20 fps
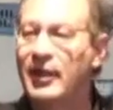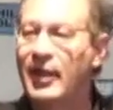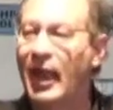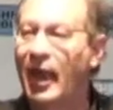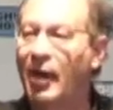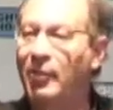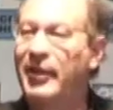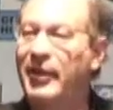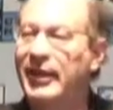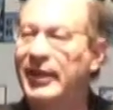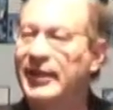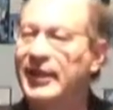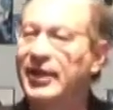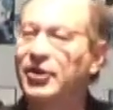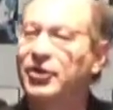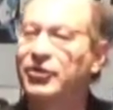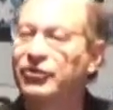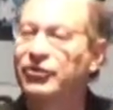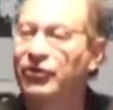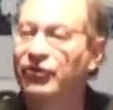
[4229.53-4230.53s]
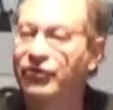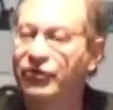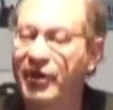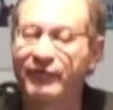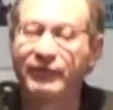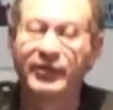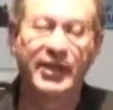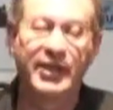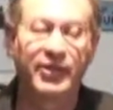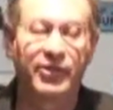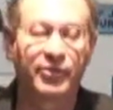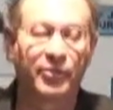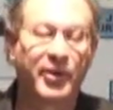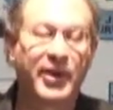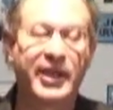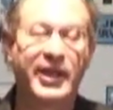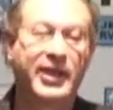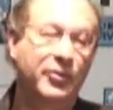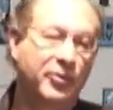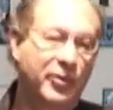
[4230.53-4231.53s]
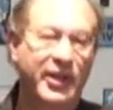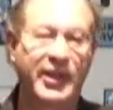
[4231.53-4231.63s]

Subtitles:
how many years, since '73,